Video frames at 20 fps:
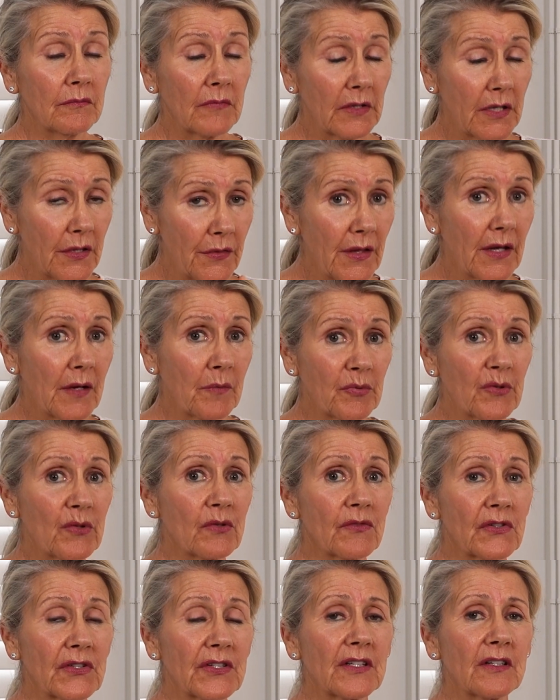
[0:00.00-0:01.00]
in that
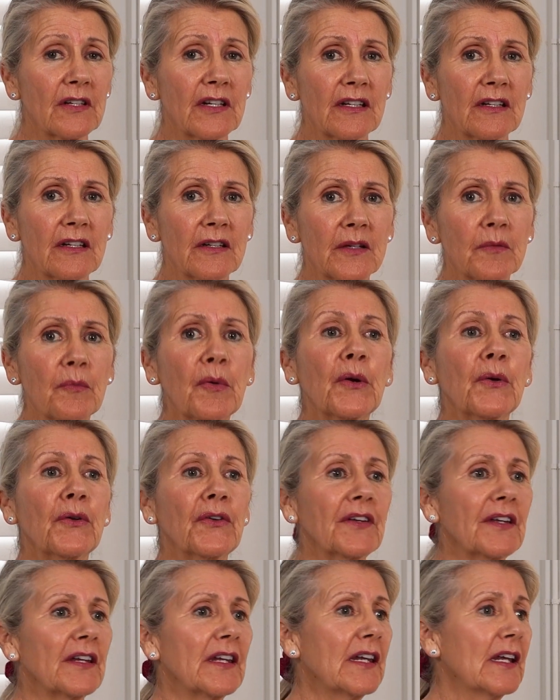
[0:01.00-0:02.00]
poverty line in the £1
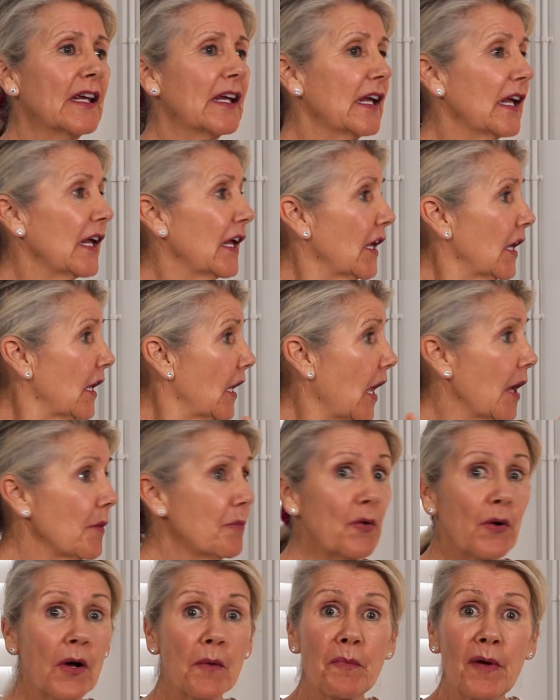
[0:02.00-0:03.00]
a day. I
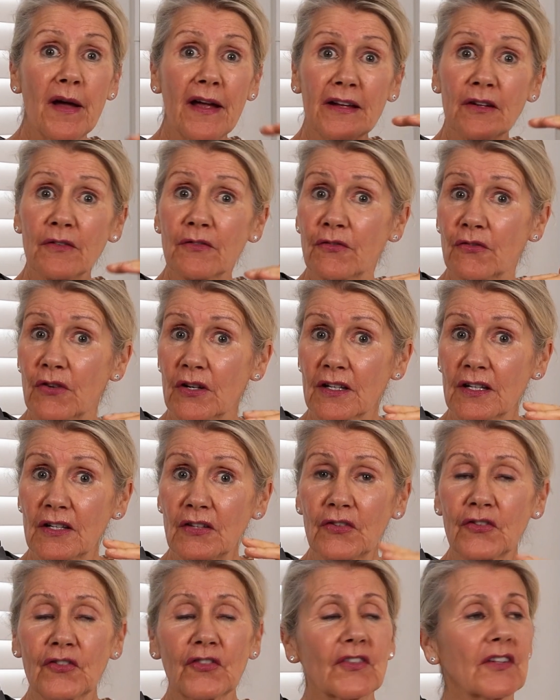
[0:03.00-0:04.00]
bought a bag of
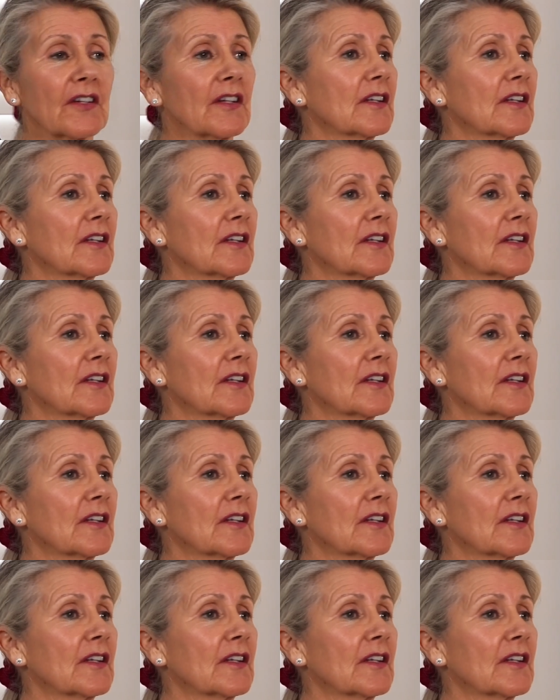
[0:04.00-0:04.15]
rice,